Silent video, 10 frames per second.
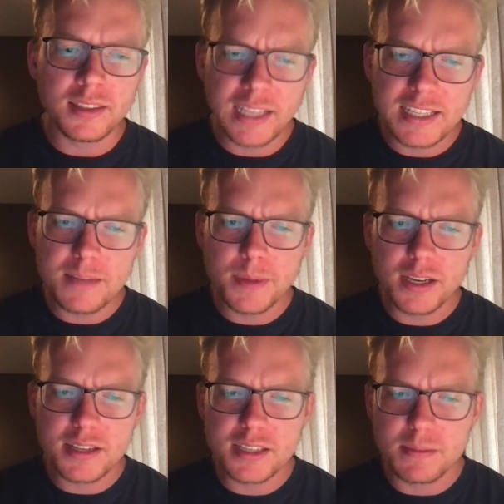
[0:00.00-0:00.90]
That's the
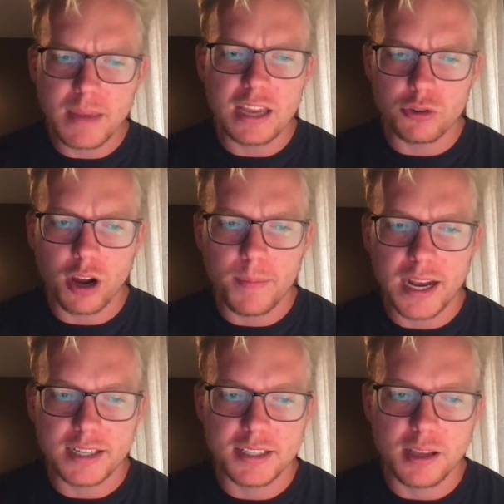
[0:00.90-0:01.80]
biggest main
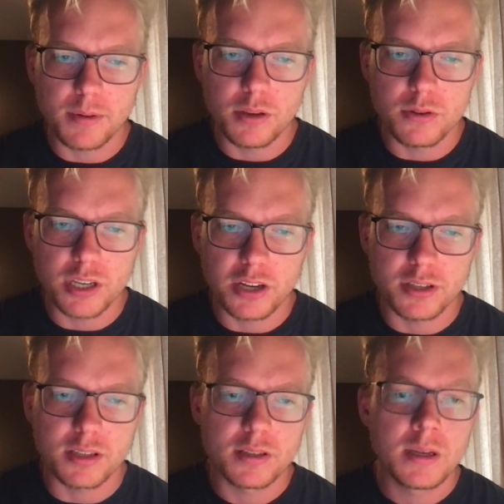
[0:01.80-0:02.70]
drawback to sub Q
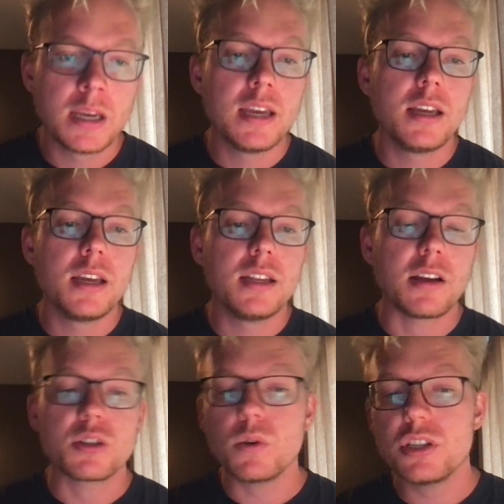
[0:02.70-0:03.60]
injections.
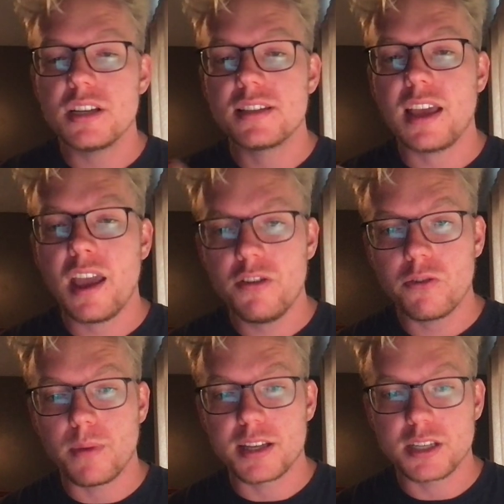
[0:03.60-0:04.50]
Now, switching to
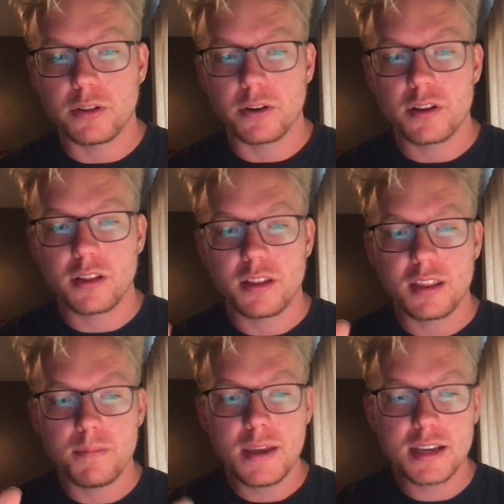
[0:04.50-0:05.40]
intramuscular,
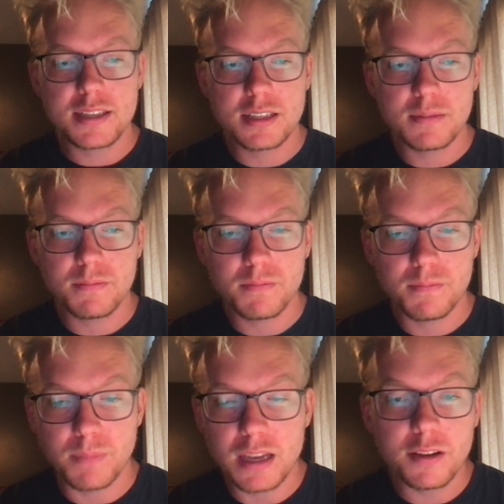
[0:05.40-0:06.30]
the biggest
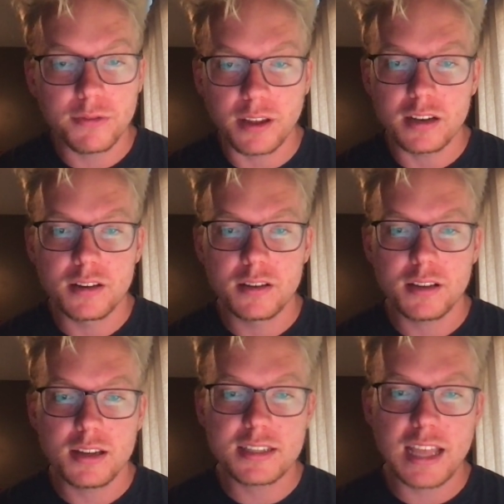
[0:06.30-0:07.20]
benefit
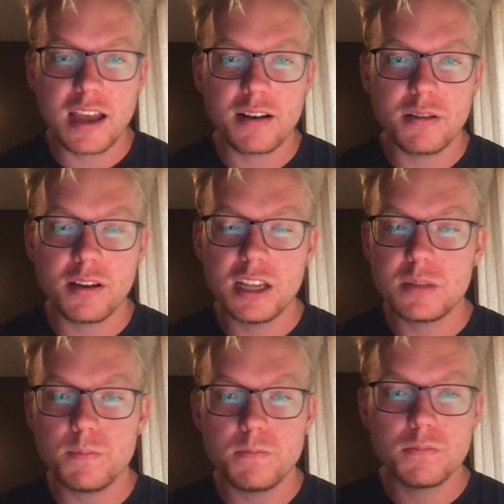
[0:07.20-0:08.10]
is that
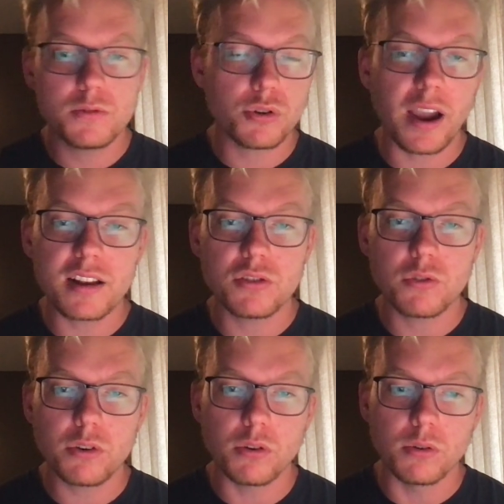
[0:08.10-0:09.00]
it's tried and
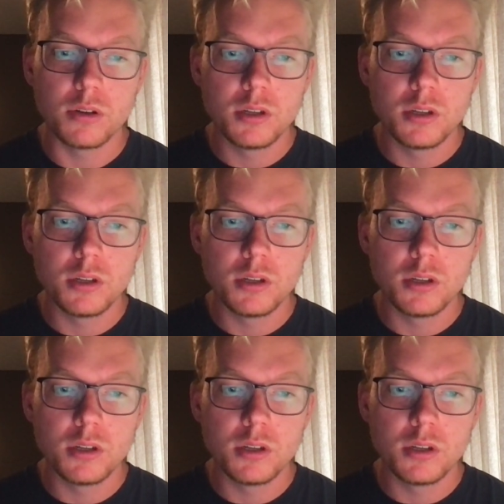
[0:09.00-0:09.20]
true.